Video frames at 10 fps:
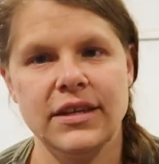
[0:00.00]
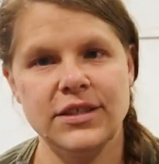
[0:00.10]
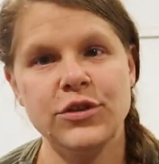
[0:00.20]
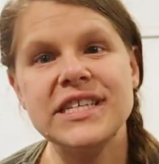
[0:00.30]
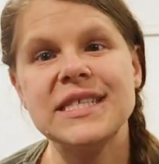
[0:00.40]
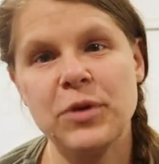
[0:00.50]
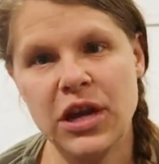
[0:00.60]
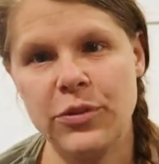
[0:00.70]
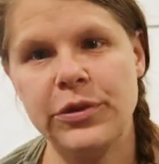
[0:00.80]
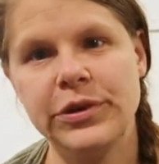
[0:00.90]
So this
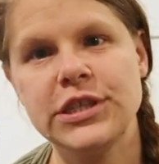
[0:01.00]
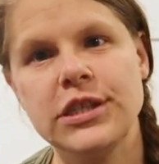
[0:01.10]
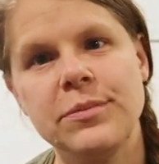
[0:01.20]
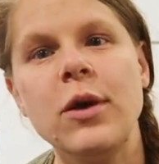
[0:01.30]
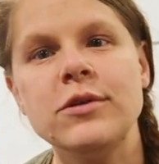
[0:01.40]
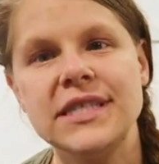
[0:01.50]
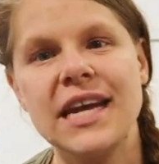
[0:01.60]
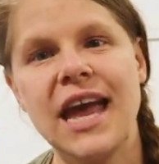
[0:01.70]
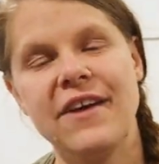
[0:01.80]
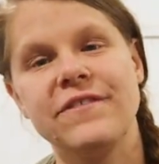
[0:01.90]
spring we were supposed
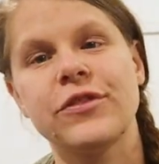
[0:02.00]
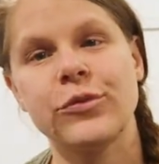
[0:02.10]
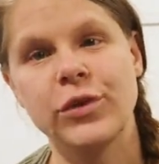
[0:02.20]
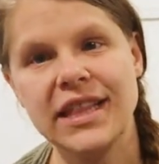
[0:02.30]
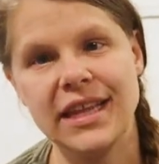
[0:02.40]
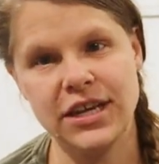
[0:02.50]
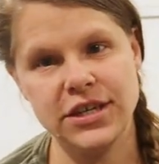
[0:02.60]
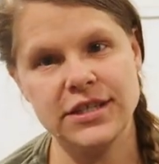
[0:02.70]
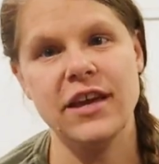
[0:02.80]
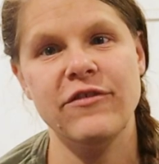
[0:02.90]
to have three
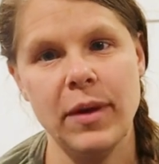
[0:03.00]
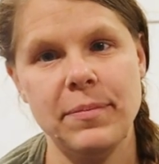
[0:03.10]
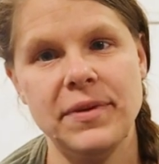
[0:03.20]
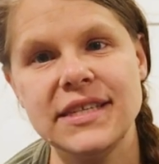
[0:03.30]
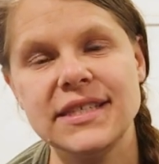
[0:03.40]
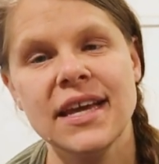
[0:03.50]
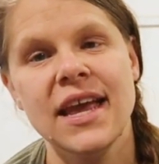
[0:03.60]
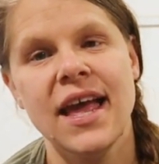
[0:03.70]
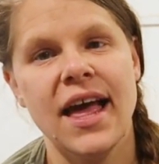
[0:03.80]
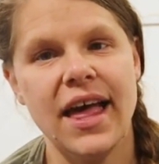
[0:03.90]
litters of puppies.
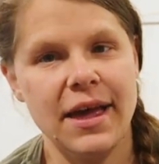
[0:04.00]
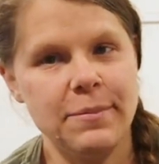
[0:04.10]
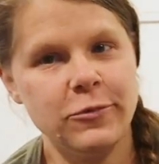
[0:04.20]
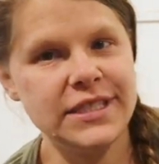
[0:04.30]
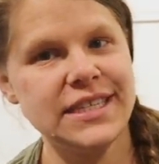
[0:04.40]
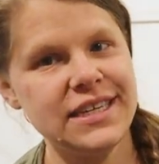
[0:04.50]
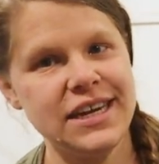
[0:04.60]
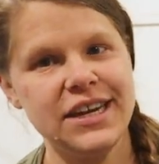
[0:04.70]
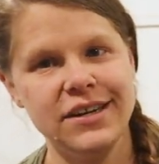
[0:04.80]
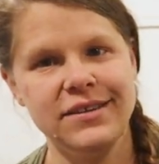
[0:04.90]
Um, Winston
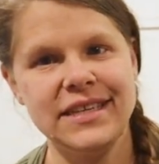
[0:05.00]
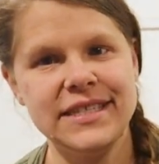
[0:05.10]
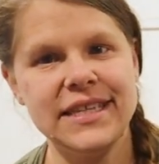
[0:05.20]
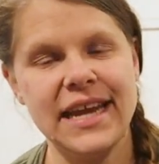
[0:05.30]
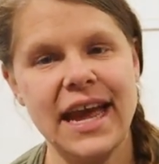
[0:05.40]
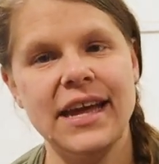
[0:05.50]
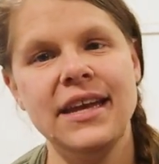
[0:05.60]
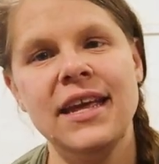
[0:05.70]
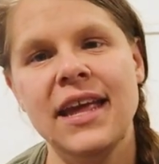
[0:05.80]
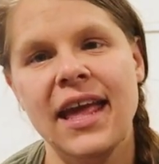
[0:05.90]
here, he's the
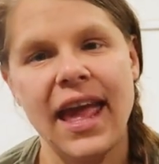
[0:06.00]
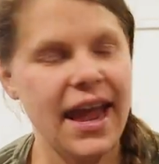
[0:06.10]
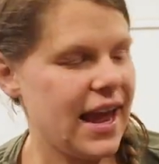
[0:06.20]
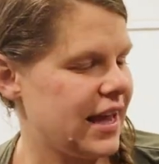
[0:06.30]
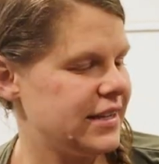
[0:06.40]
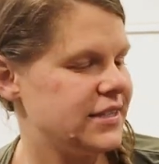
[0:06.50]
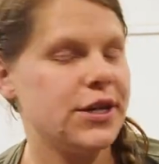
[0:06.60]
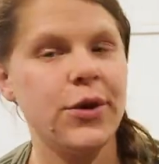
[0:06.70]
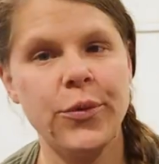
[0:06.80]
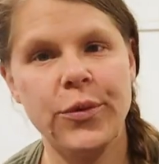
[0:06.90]
dad,
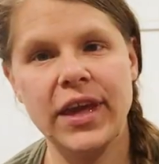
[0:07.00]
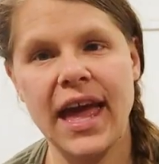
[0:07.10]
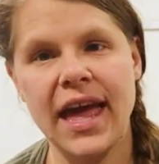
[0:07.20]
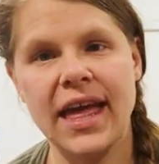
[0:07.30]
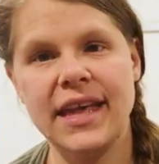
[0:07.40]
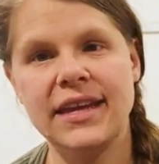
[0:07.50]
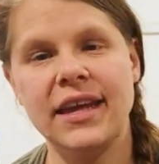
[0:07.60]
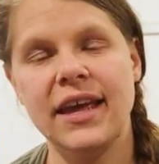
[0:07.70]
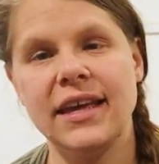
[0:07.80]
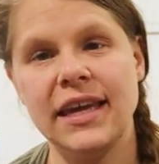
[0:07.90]
and we had
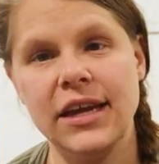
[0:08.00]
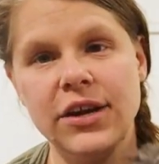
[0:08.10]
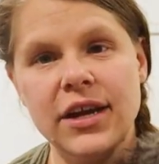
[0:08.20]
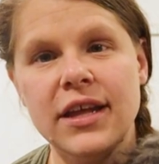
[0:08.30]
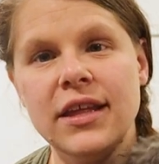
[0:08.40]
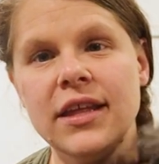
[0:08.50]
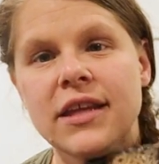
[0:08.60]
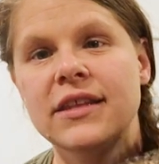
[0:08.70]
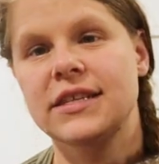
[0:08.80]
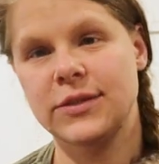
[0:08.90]
Akira,
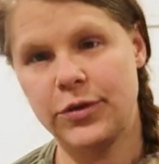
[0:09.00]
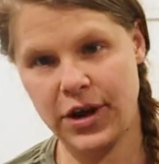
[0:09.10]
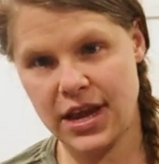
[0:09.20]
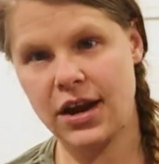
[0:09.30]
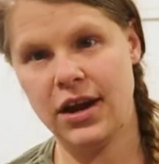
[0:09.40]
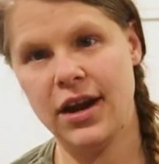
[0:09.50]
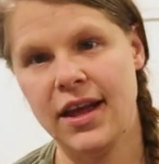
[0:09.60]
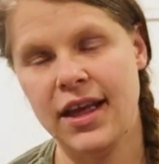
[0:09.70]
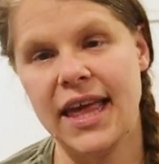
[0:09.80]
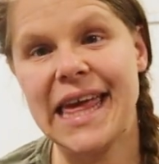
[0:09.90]
this one right here,
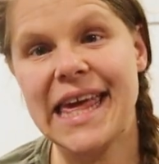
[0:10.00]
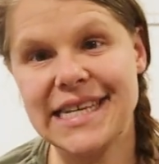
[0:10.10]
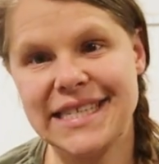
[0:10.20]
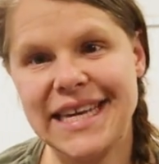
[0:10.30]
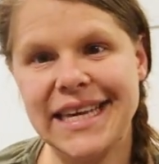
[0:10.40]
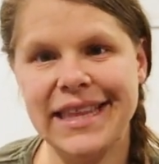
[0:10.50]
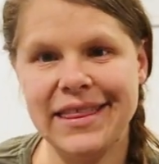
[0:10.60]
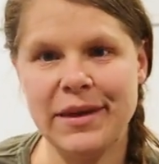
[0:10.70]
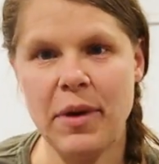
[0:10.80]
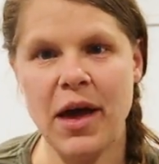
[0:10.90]
Izzy,
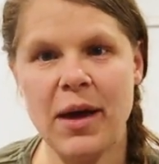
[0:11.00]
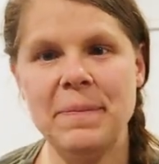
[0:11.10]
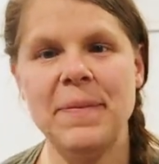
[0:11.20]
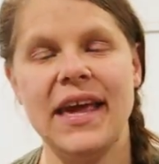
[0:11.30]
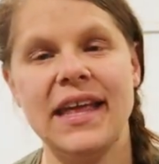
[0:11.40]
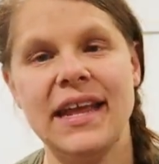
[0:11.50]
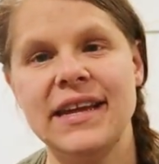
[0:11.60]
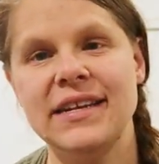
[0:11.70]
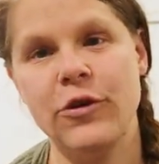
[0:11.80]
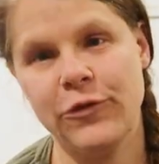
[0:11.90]
the mom,
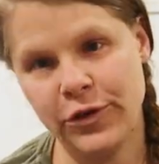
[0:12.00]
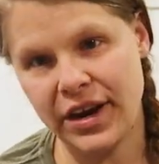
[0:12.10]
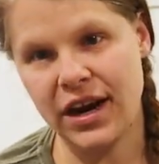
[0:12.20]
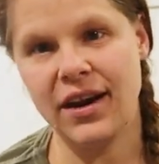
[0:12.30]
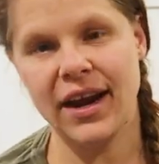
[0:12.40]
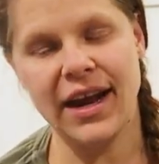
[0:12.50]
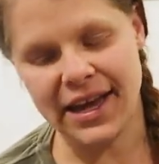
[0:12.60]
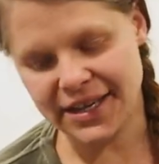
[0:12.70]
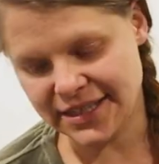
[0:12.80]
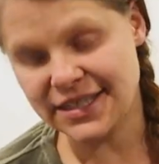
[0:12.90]
and over there,
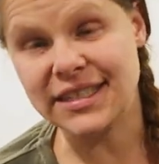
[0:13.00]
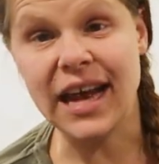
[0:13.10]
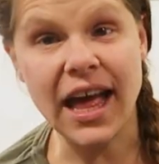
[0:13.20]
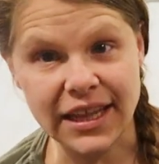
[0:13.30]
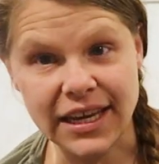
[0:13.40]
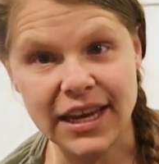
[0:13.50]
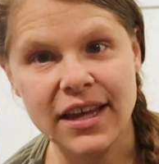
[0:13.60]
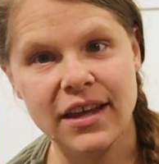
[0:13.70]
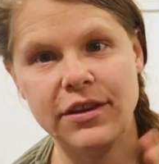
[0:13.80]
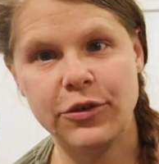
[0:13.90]
and Denali,
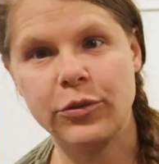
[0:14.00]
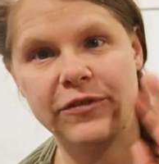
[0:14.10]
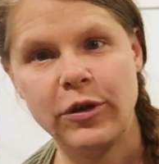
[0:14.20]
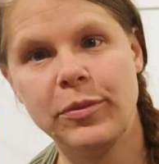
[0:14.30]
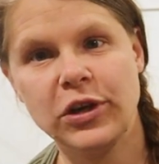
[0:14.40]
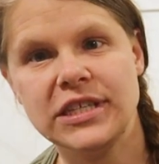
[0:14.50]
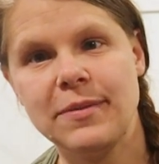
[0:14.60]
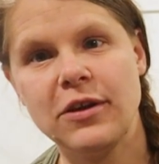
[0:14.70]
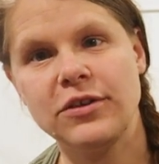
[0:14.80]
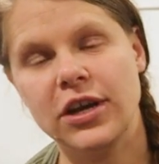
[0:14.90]
another one of our
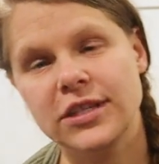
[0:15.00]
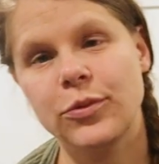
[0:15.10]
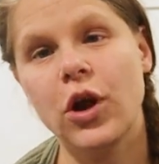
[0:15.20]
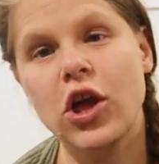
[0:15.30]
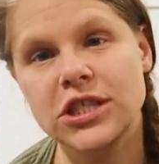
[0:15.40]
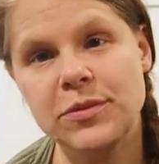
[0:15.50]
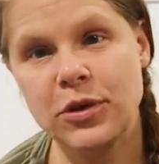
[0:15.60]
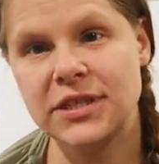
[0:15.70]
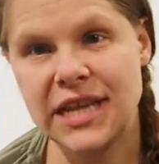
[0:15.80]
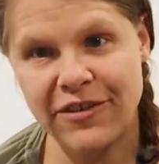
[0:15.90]
Bernese Mountain Dogs. We're all
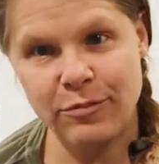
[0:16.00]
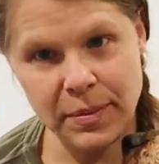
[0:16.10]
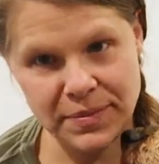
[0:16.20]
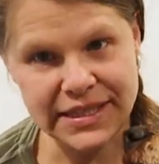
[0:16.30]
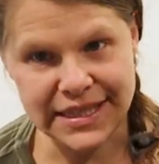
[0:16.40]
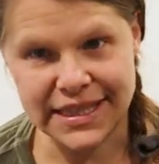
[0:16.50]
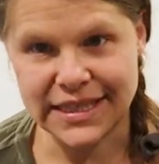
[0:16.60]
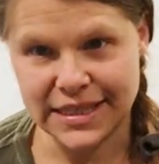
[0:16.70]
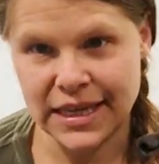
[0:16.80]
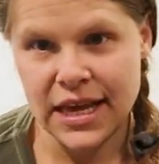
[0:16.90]
supposed to have puppies
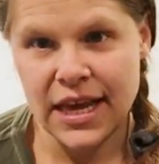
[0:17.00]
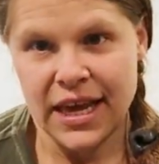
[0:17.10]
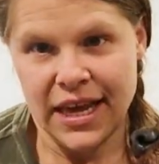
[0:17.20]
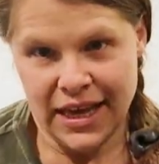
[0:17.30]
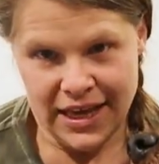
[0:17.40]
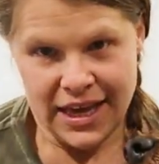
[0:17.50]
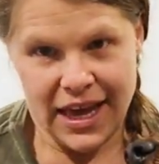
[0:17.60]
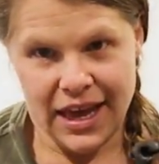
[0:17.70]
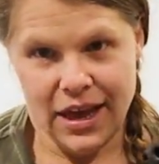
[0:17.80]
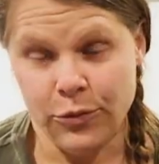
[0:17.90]
this
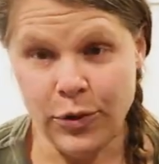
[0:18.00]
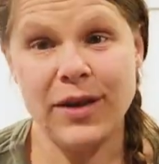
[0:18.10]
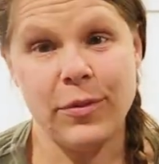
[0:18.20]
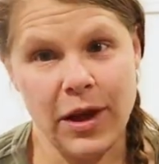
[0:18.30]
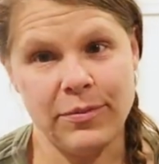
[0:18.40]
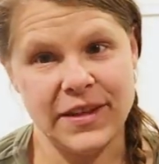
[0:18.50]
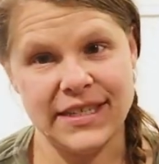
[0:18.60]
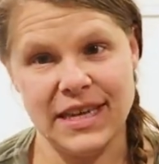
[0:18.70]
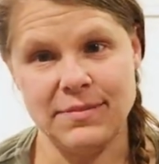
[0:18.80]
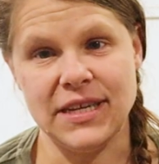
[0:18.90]
uh, right around
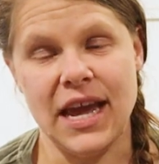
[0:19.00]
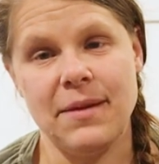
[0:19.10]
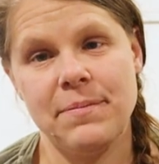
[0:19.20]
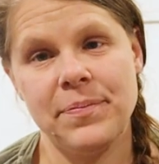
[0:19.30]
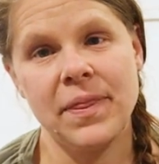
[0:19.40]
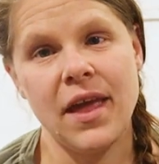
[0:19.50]
the same time.